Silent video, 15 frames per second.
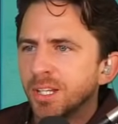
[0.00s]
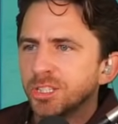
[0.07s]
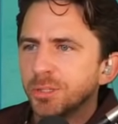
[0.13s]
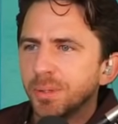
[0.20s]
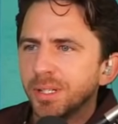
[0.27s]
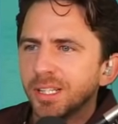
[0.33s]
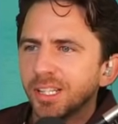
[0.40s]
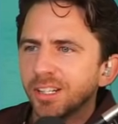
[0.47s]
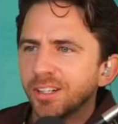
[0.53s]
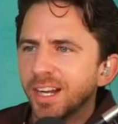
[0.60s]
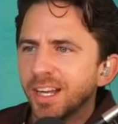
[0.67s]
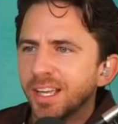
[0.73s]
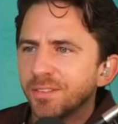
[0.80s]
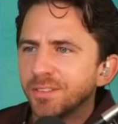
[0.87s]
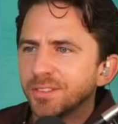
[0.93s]
To be clear,
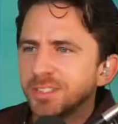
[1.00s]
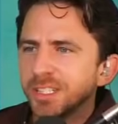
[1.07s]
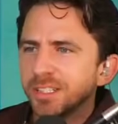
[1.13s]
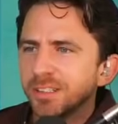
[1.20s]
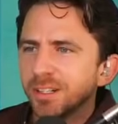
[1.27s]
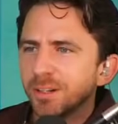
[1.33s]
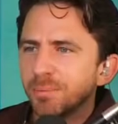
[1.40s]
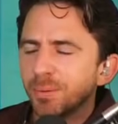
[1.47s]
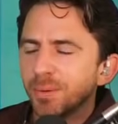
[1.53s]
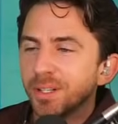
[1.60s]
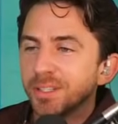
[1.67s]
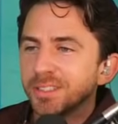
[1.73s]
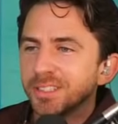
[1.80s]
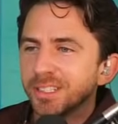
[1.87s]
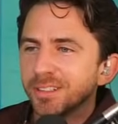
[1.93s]
I have
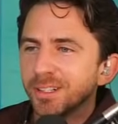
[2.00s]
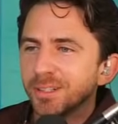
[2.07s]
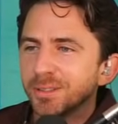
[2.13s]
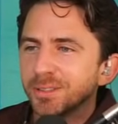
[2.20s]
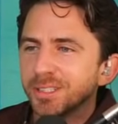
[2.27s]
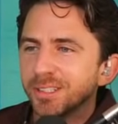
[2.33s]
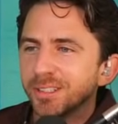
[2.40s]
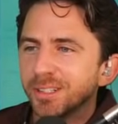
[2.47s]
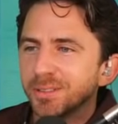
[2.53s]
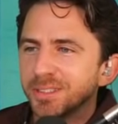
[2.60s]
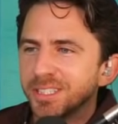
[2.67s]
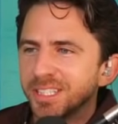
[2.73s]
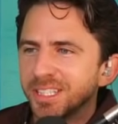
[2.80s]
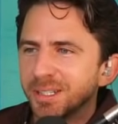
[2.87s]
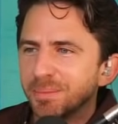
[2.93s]

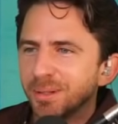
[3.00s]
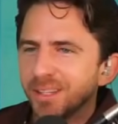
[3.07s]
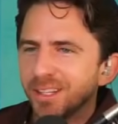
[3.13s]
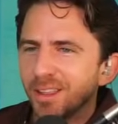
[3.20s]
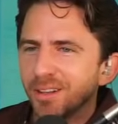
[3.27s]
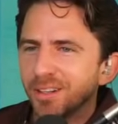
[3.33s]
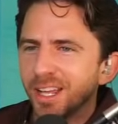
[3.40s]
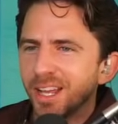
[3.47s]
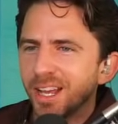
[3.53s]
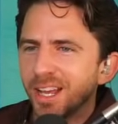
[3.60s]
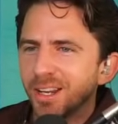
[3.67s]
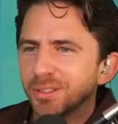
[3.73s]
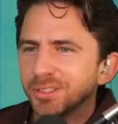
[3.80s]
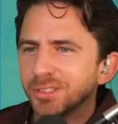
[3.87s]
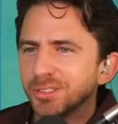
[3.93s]
0.00T, but the other day I
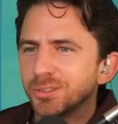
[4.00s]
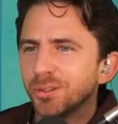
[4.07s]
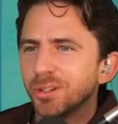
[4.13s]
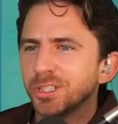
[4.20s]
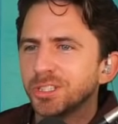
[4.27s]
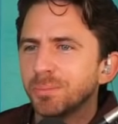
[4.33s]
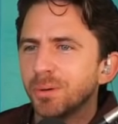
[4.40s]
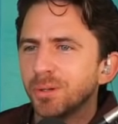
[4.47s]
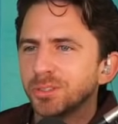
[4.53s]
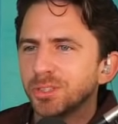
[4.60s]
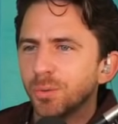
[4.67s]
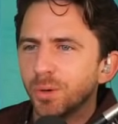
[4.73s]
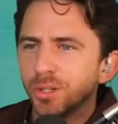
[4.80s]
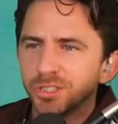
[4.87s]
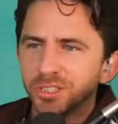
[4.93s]
noticed a story she
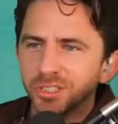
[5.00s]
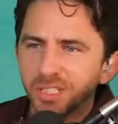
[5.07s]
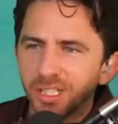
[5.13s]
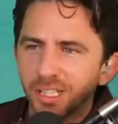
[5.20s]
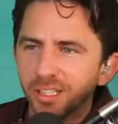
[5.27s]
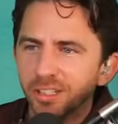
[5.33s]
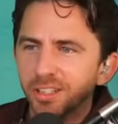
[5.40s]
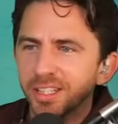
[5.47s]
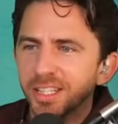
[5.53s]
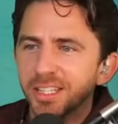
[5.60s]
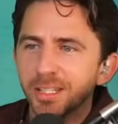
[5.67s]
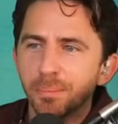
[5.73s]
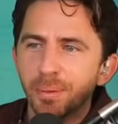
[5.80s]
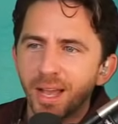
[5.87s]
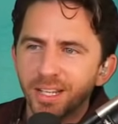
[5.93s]
posted where she's clearly in
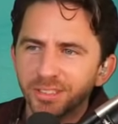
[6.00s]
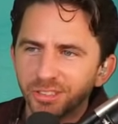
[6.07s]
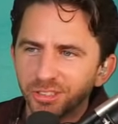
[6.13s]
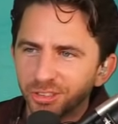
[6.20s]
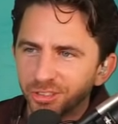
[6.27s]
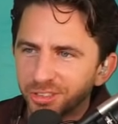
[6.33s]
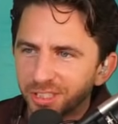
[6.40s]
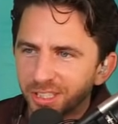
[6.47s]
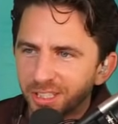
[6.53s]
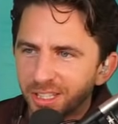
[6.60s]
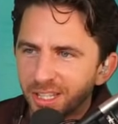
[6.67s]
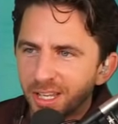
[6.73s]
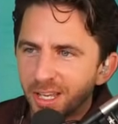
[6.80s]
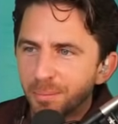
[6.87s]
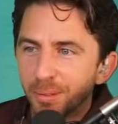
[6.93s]
the passenger seat,
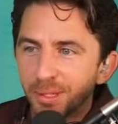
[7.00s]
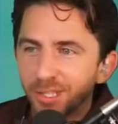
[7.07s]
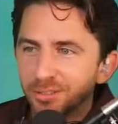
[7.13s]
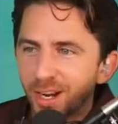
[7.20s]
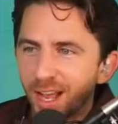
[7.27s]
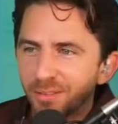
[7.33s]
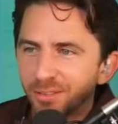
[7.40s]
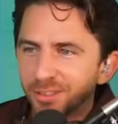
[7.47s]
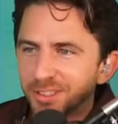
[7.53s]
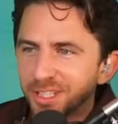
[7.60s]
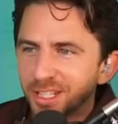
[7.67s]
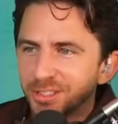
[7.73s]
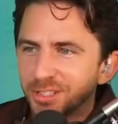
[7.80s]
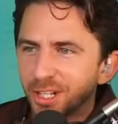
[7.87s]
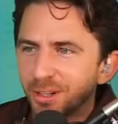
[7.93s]
but the driver is
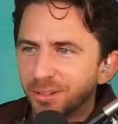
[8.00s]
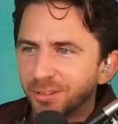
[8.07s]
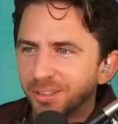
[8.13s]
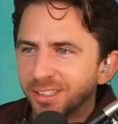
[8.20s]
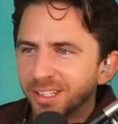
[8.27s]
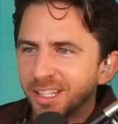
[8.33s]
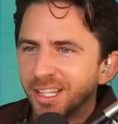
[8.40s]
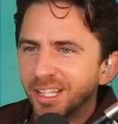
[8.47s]
not shown.